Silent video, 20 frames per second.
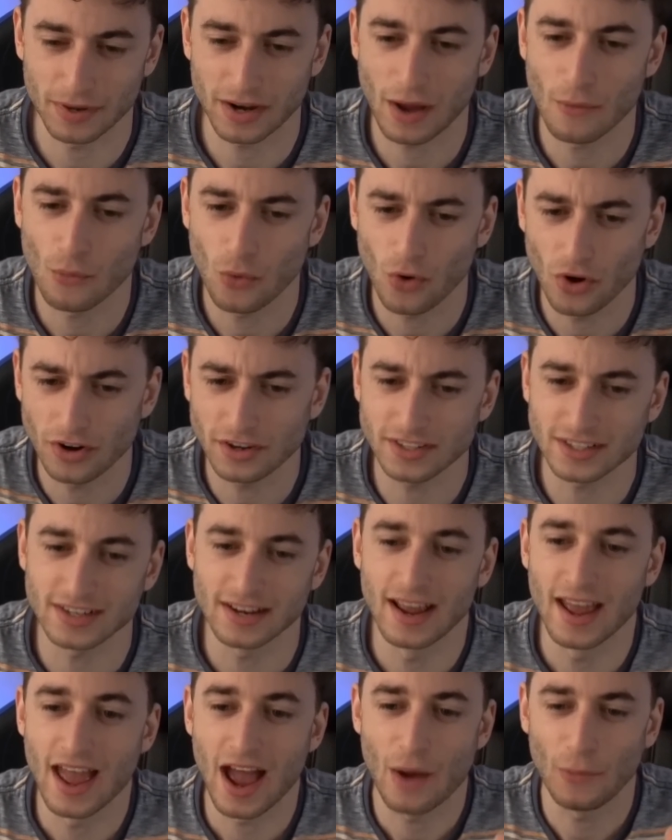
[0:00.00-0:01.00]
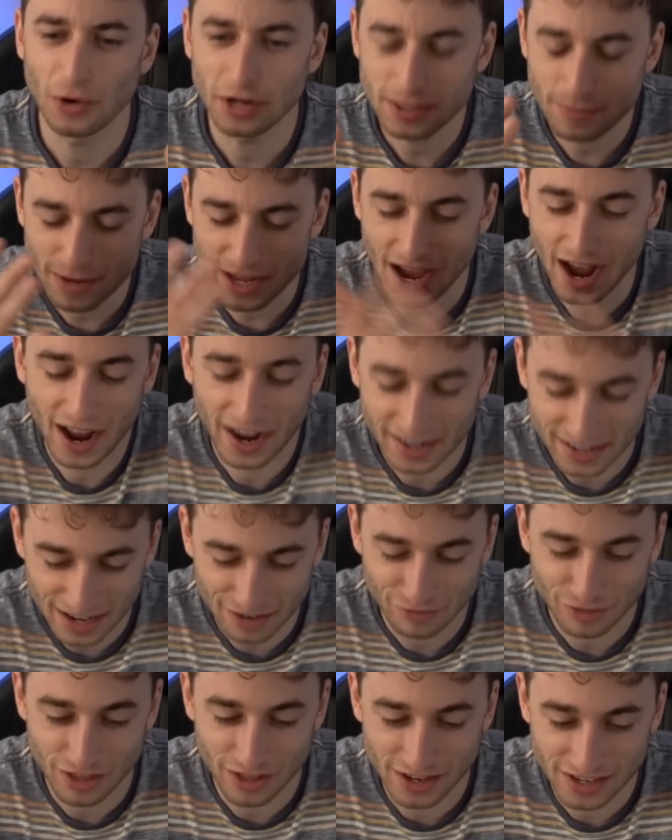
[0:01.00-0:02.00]
But I want it to be hard
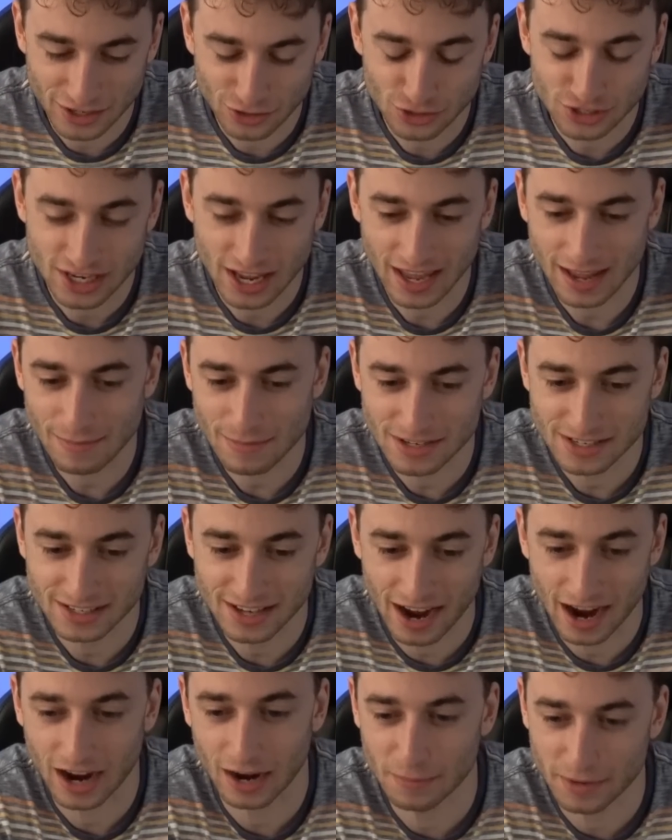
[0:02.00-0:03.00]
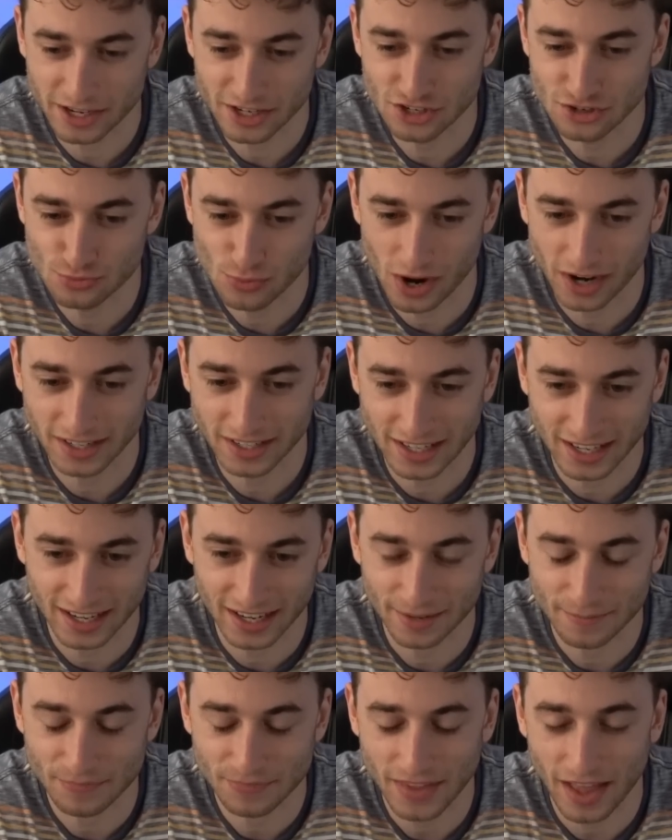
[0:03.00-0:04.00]
enough that your team is garbage one year